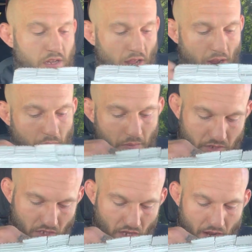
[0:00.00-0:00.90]
I went
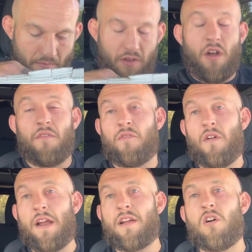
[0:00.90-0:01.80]
with the diamond cut
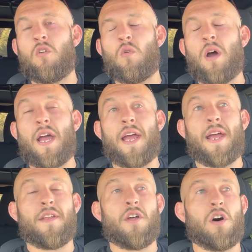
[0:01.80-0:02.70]
Franco
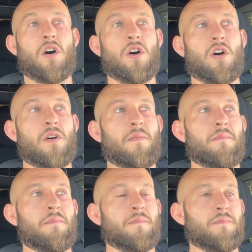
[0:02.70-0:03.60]
and um,
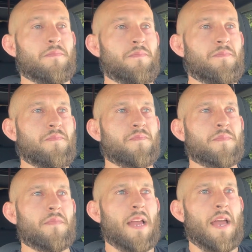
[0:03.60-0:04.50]

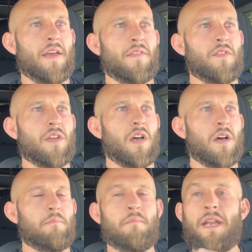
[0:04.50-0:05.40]
and the
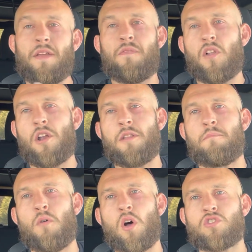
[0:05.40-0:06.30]
uh, mini flooded
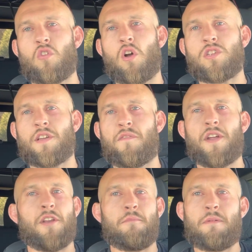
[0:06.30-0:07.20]
boss cross. I
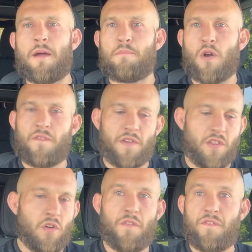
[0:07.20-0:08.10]
figured it'd be a perfect
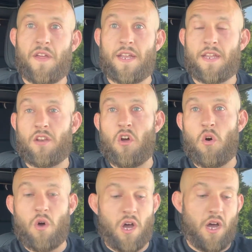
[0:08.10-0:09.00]
little fit, you
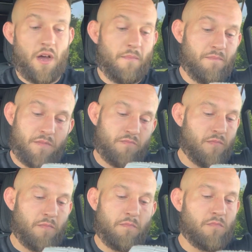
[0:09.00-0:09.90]
know, uh,
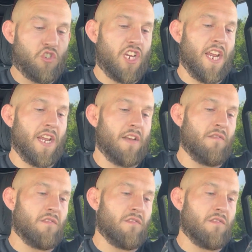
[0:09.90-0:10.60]
chain.